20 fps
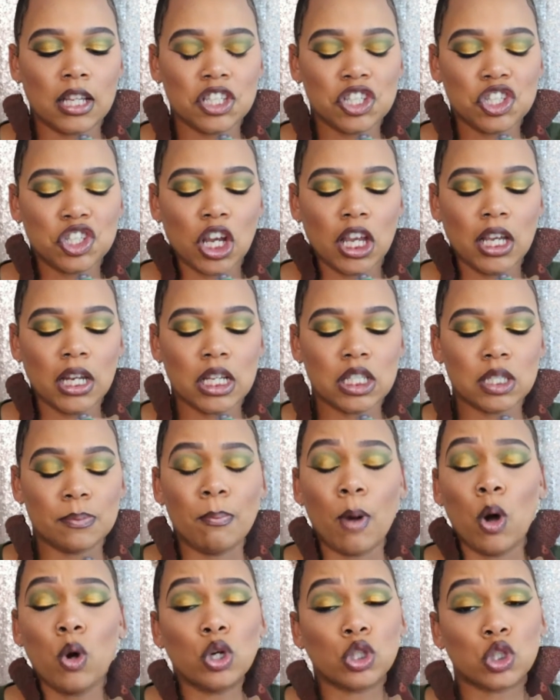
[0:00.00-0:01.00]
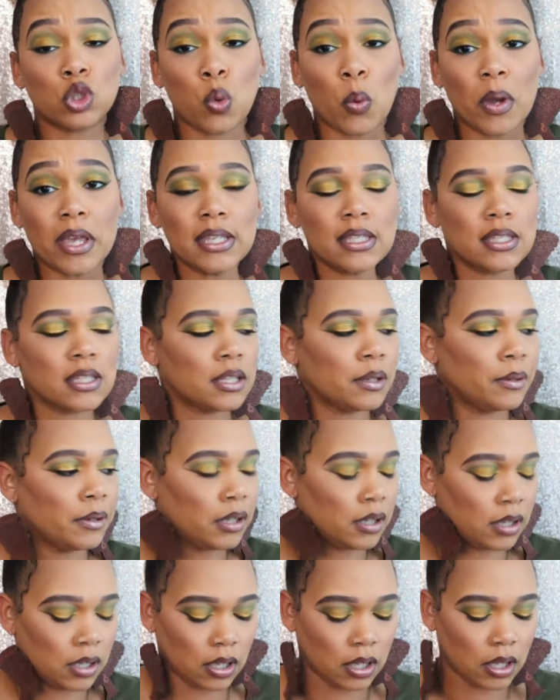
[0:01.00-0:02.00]
This shade is Mocha Twist.
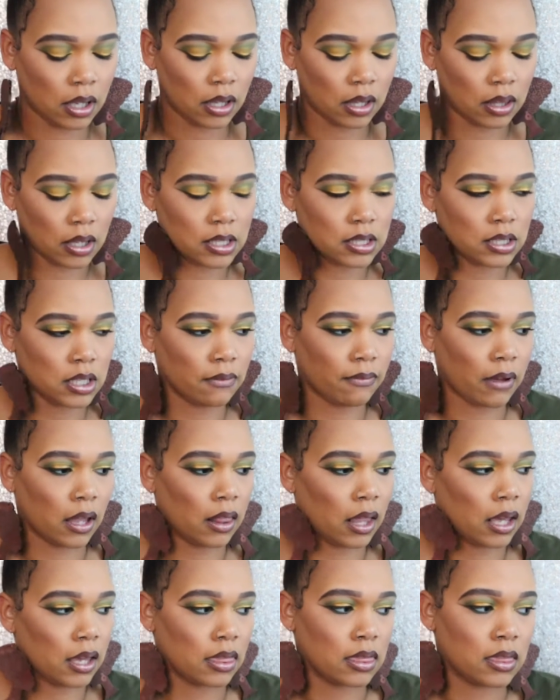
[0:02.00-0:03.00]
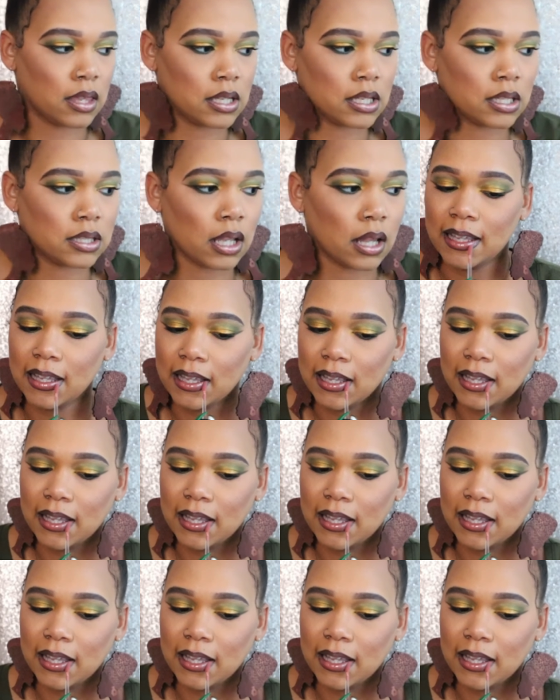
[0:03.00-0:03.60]
Let's see if I like this. I'm